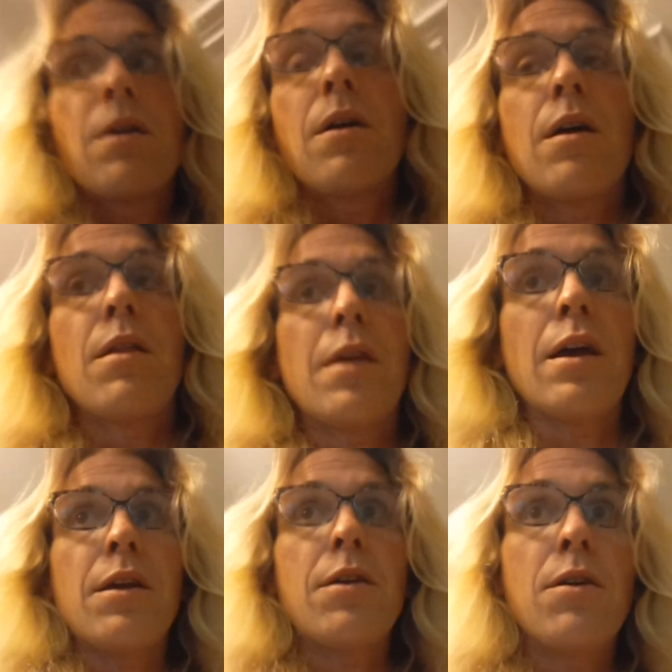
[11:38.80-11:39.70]
And
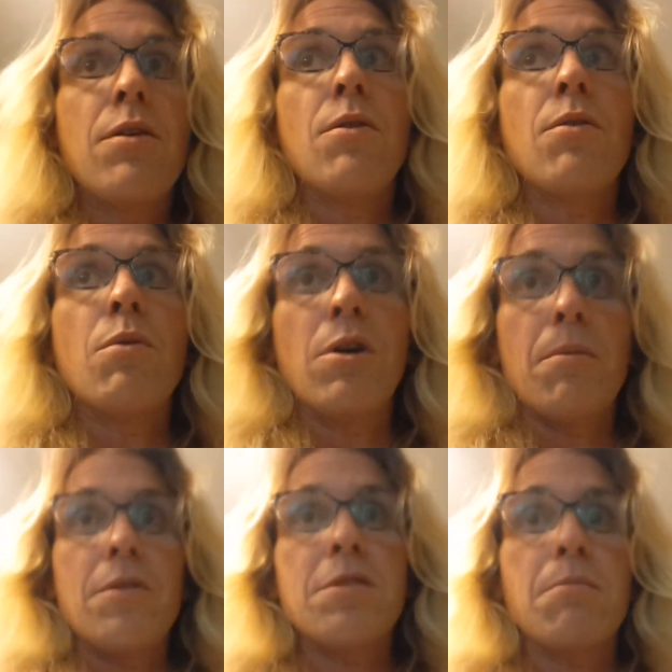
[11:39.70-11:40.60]
thank you,
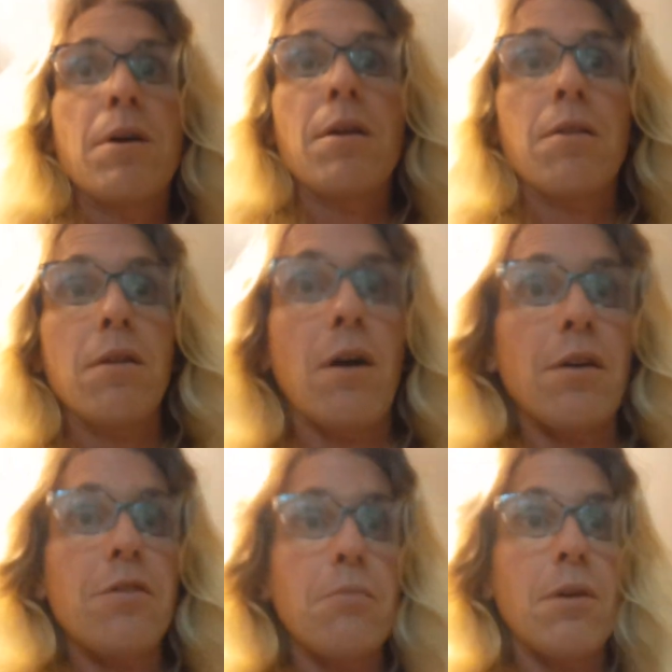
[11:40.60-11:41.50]
Wilbur Smith,
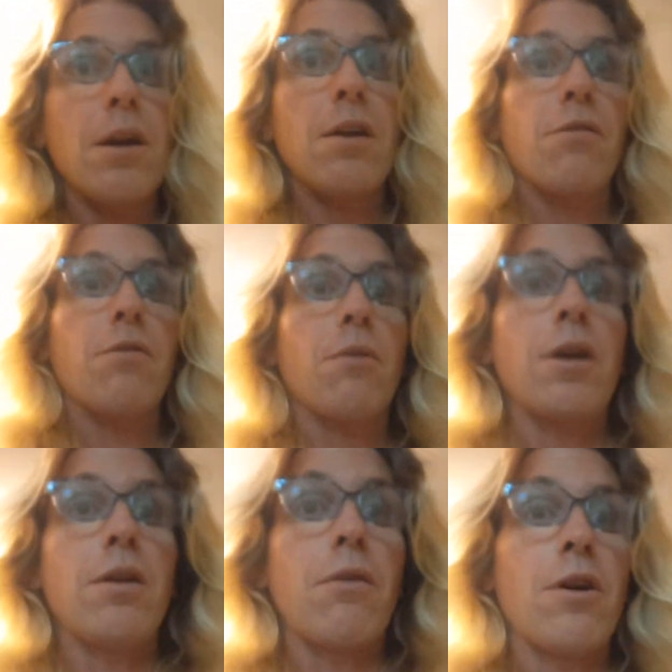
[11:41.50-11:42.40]
awesome writer, for what
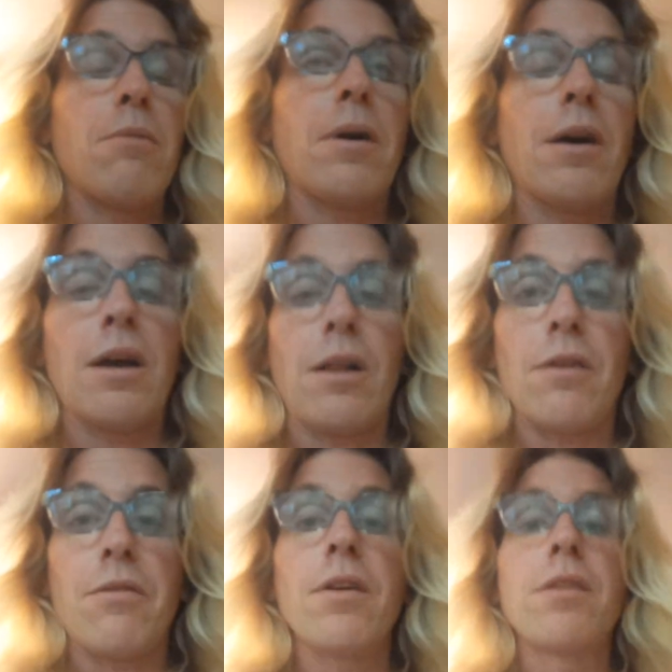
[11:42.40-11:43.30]
you wrote about
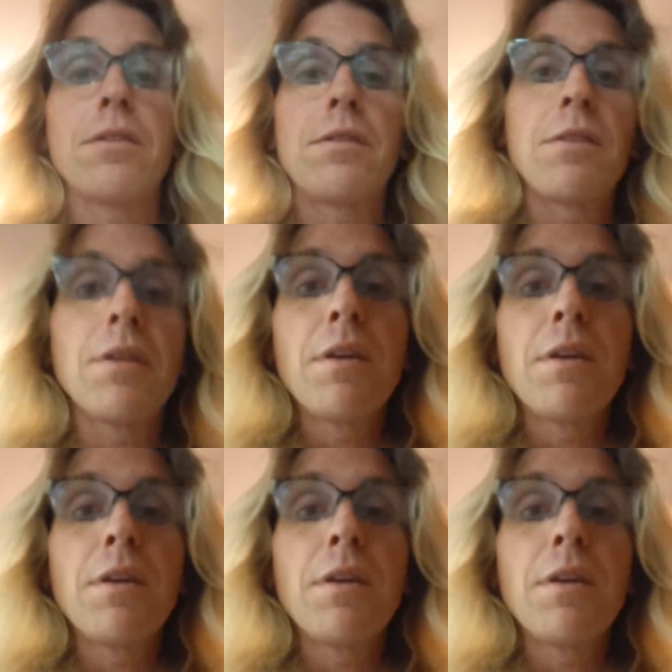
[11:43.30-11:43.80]
elephants